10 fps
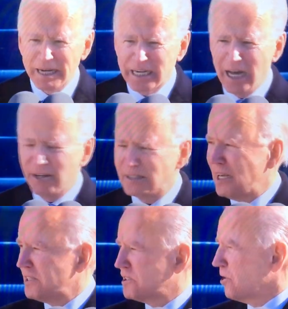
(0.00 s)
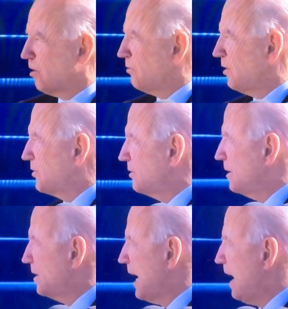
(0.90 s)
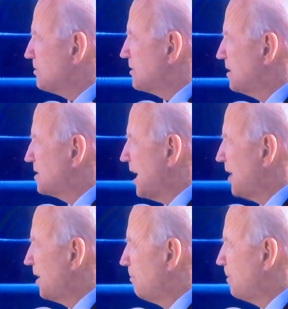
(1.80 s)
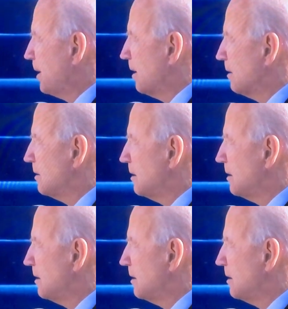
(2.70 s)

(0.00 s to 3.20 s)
colleagues I serve with in the House and the Senate up here,